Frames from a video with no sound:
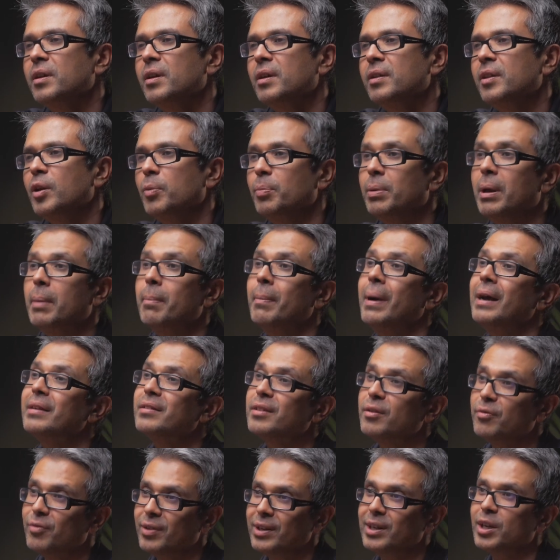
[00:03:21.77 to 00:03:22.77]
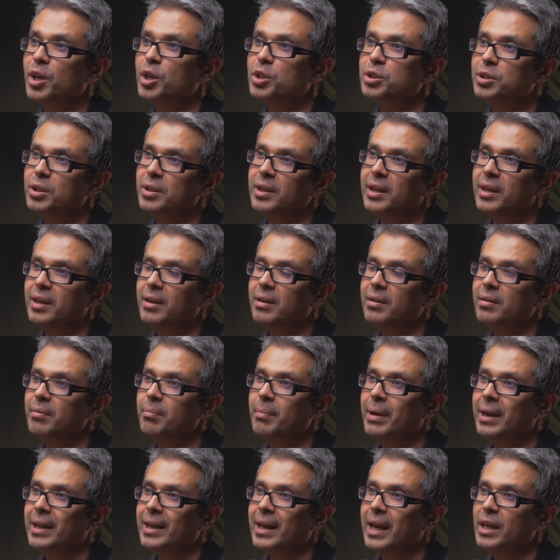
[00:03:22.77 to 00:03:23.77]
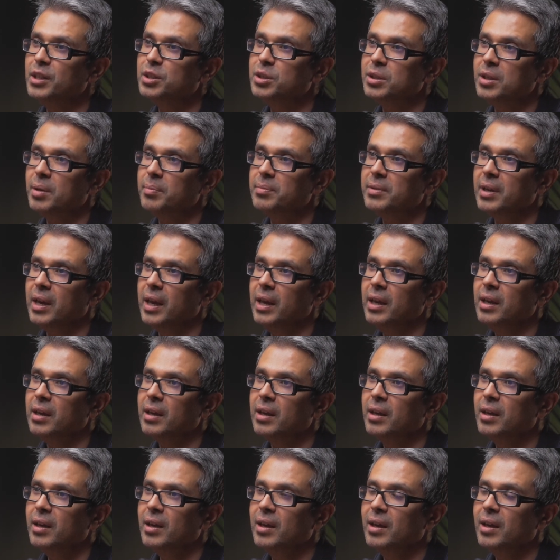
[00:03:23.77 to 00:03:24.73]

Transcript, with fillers: there'd be a massive reduction in medication uptake.